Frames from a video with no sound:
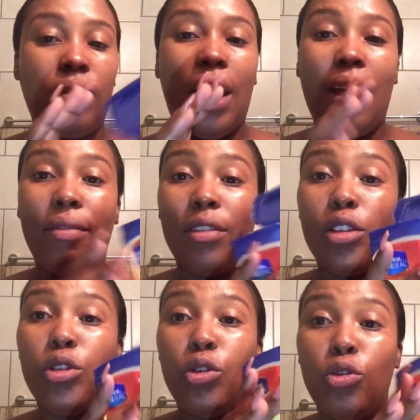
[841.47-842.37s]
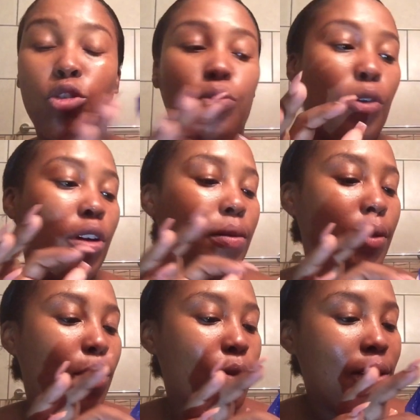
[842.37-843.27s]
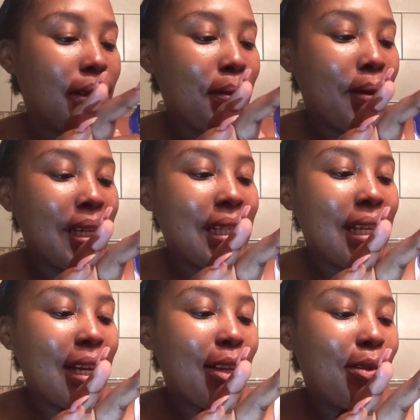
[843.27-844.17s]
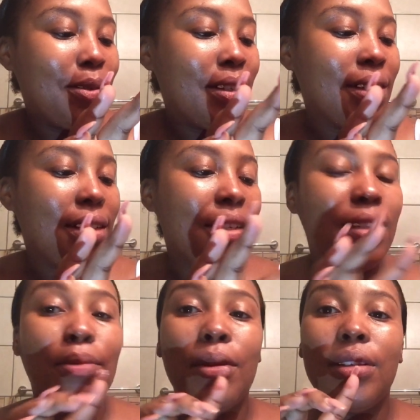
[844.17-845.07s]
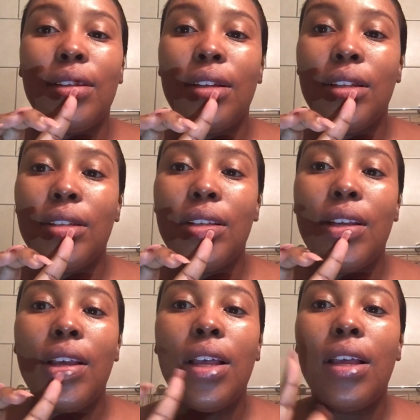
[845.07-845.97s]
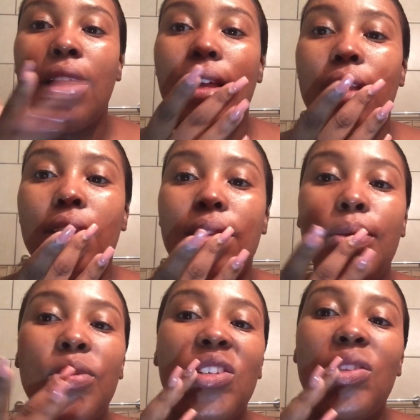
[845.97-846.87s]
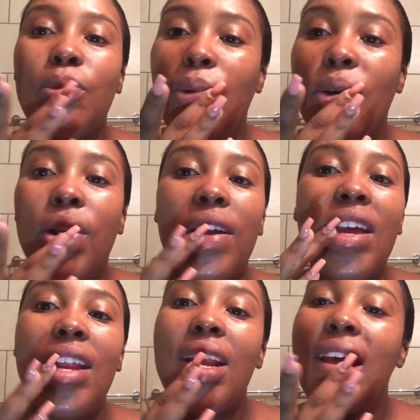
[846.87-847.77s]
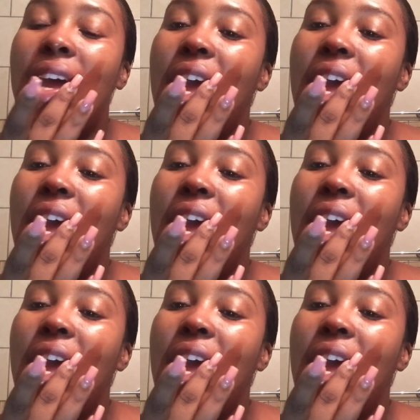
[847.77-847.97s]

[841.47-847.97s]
I have this huge bottle because my son uses it. It's my son's. So I'm just borrowing it.